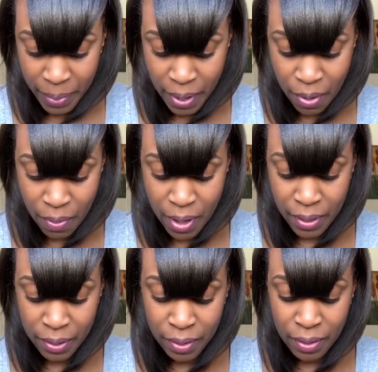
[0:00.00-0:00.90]
All right,
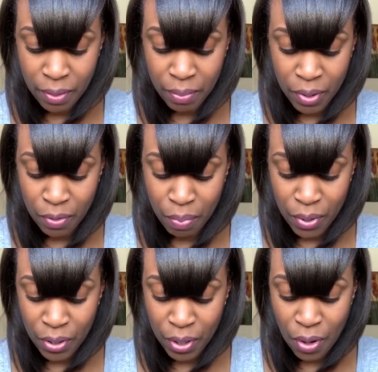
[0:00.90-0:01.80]
so I'm just
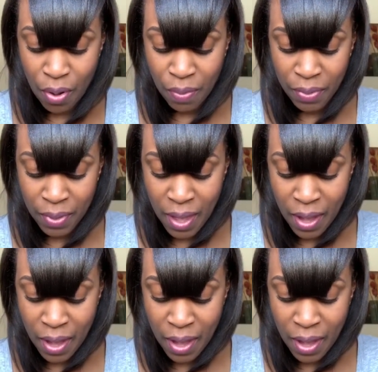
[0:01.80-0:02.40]
brushing off the